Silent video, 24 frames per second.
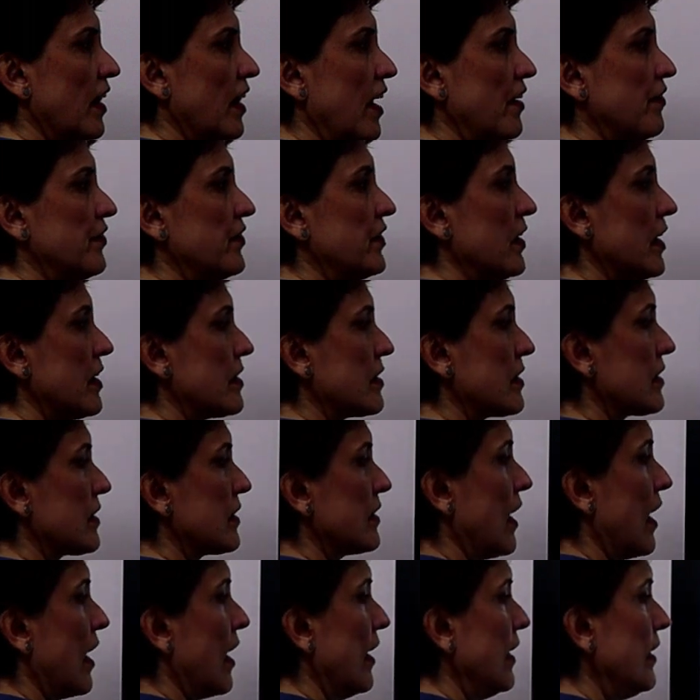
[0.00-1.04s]
left hand
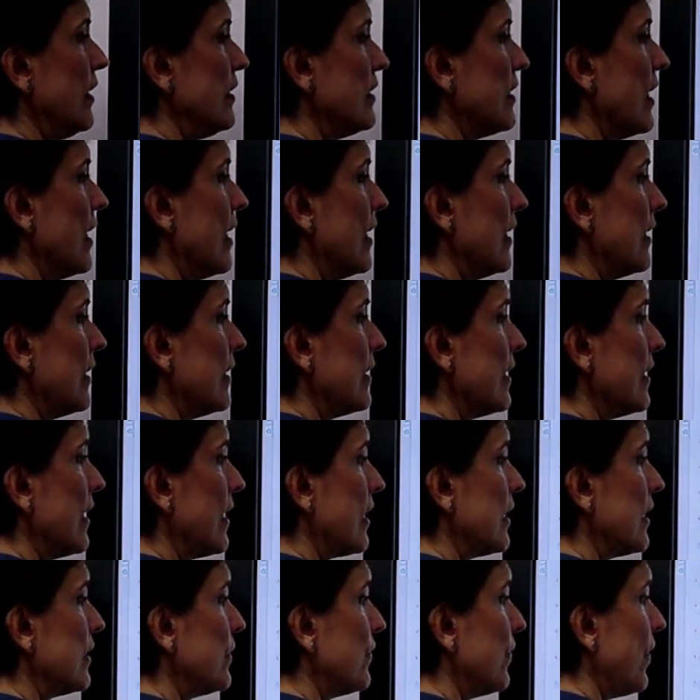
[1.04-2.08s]
side,
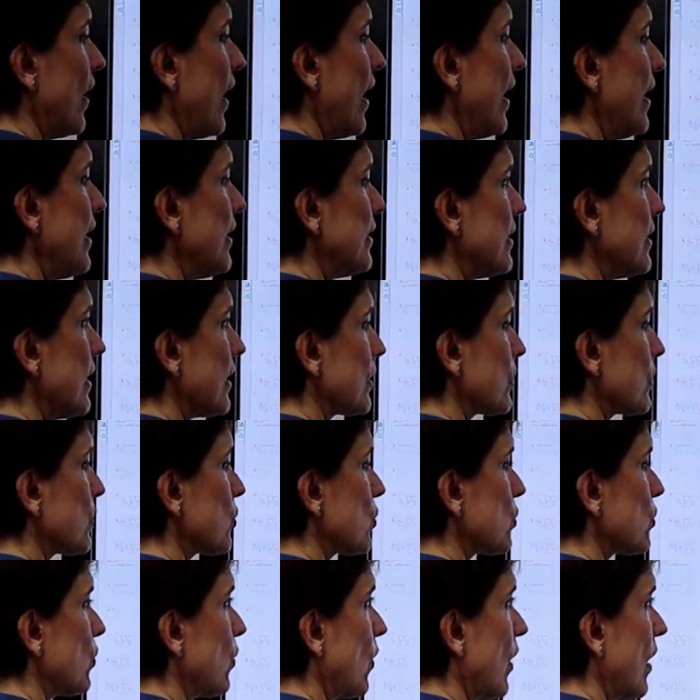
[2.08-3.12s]
negative 8x
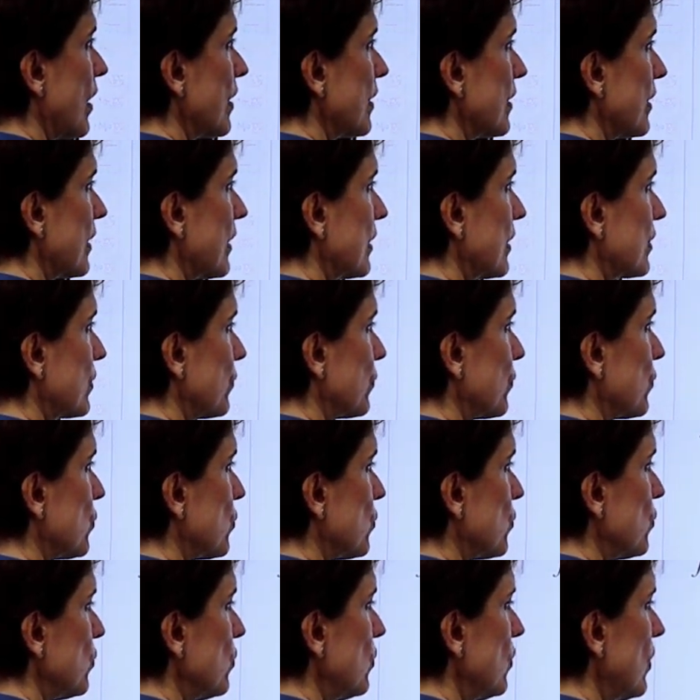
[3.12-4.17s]
squared, negative
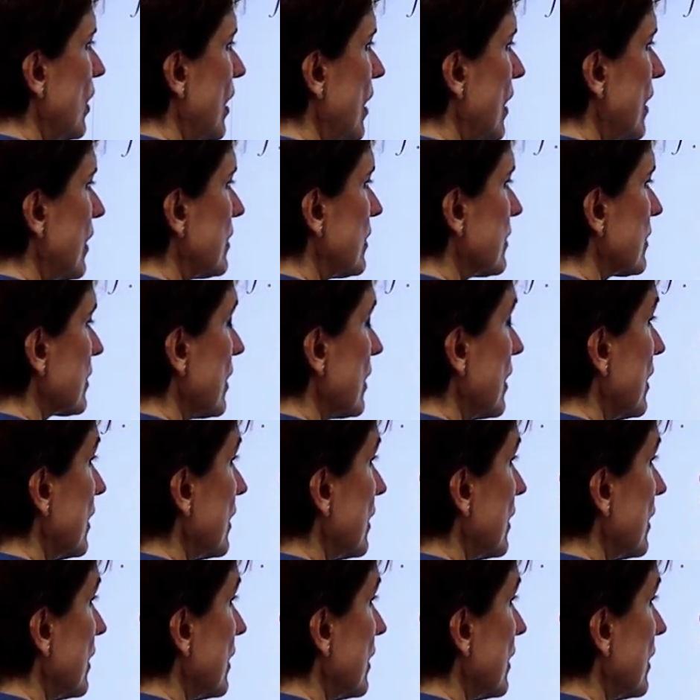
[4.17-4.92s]
2x,